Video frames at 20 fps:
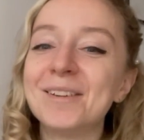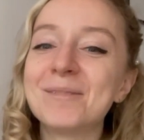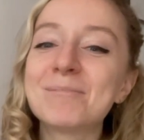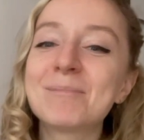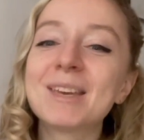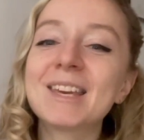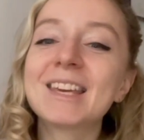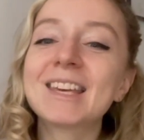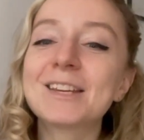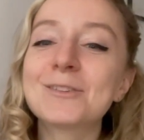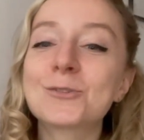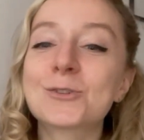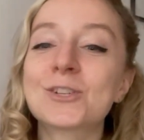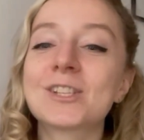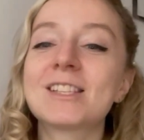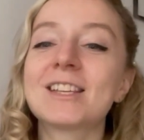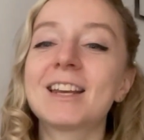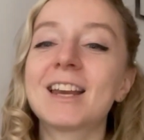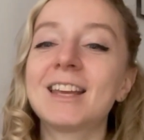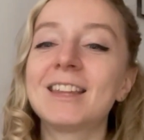being
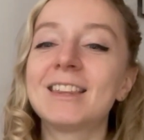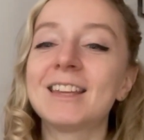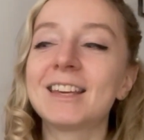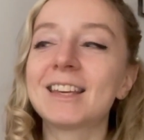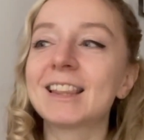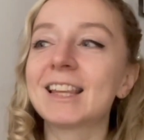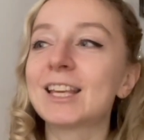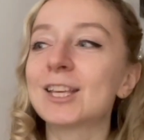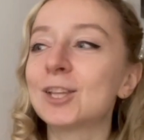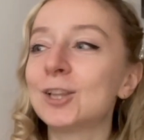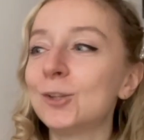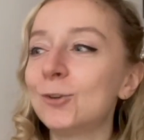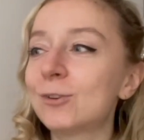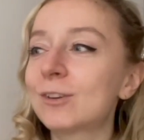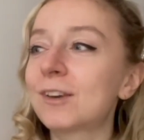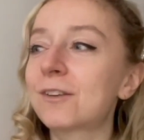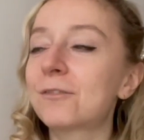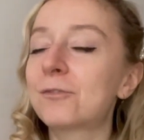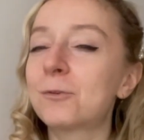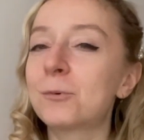interested, I think, in like
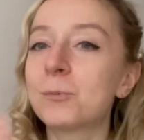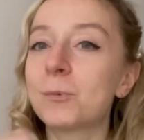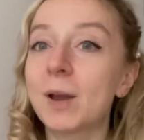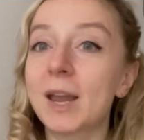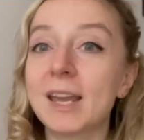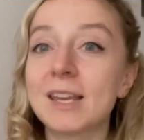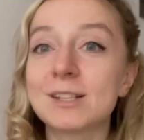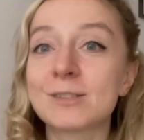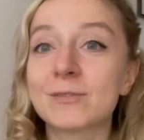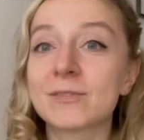looking for ways